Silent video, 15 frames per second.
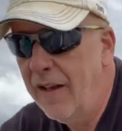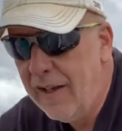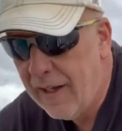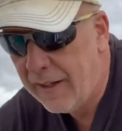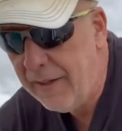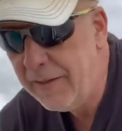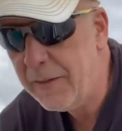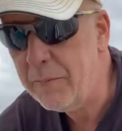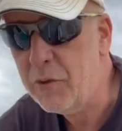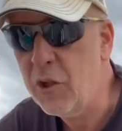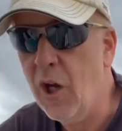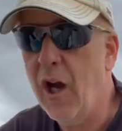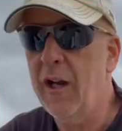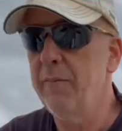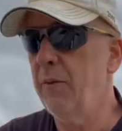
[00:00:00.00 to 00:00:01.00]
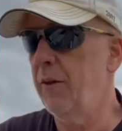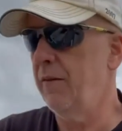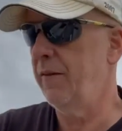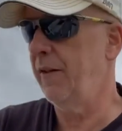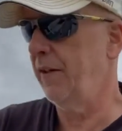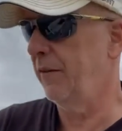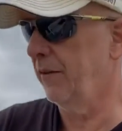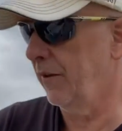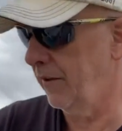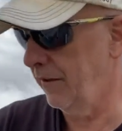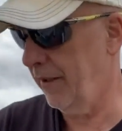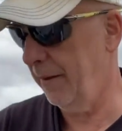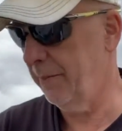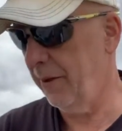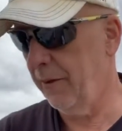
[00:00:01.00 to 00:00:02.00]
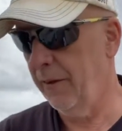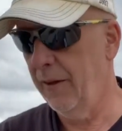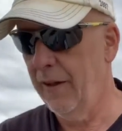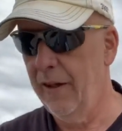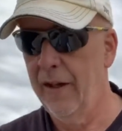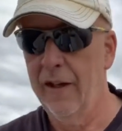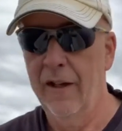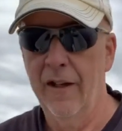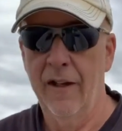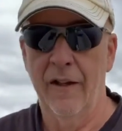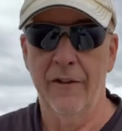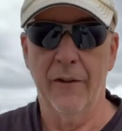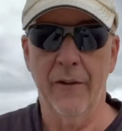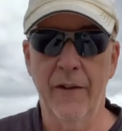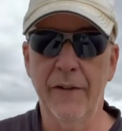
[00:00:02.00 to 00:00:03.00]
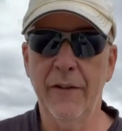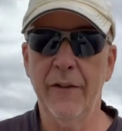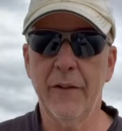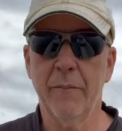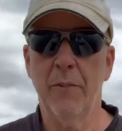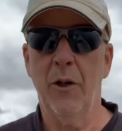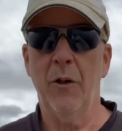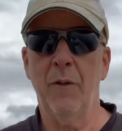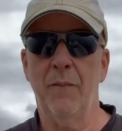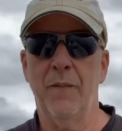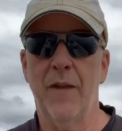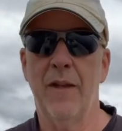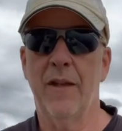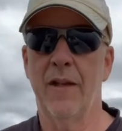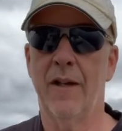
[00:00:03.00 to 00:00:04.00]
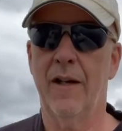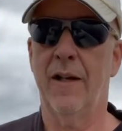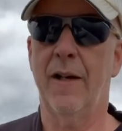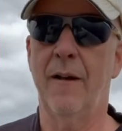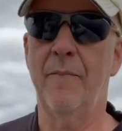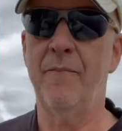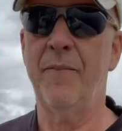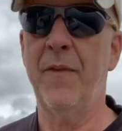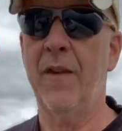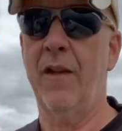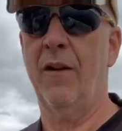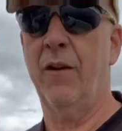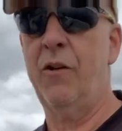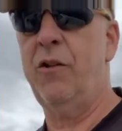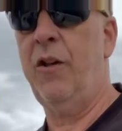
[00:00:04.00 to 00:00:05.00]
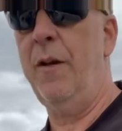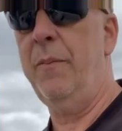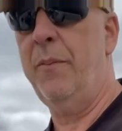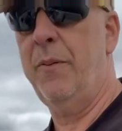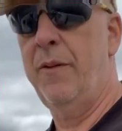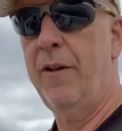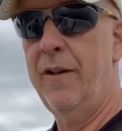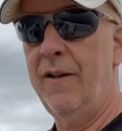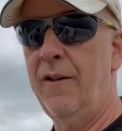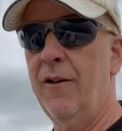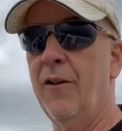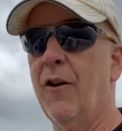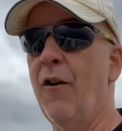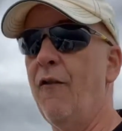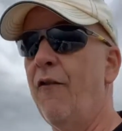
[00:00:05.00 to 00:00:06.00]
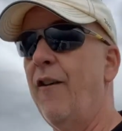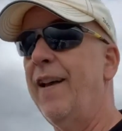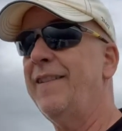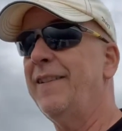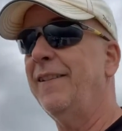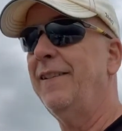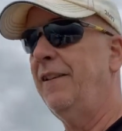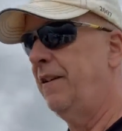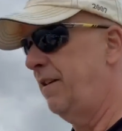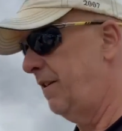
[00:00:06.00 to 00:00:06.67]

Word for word: I did some John boat videos a long time ago. So this is the boat um, or ship or vessel.